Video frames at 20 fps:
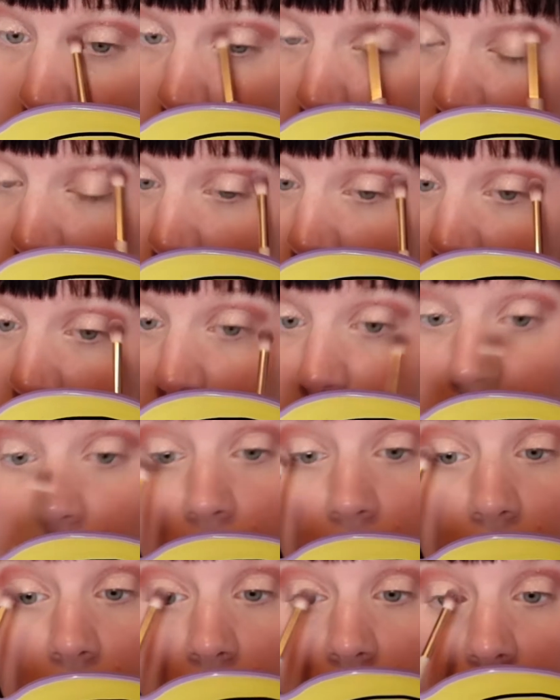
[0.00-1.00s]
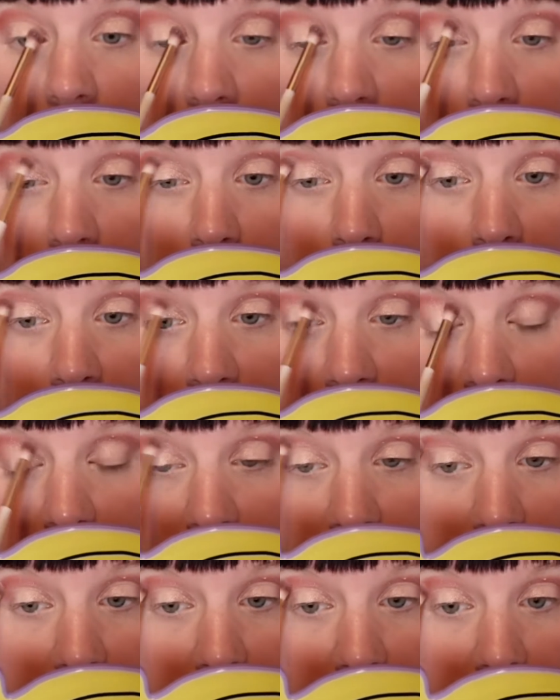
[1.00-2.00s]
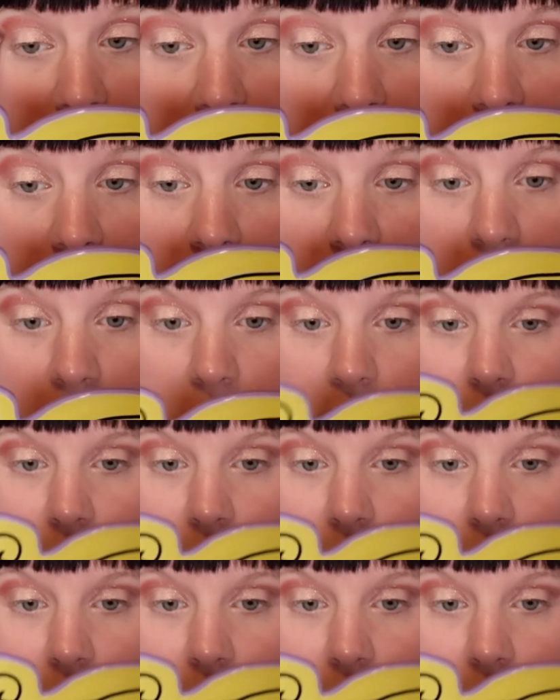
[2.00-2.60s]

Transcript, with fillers: But it's not a bad eye look.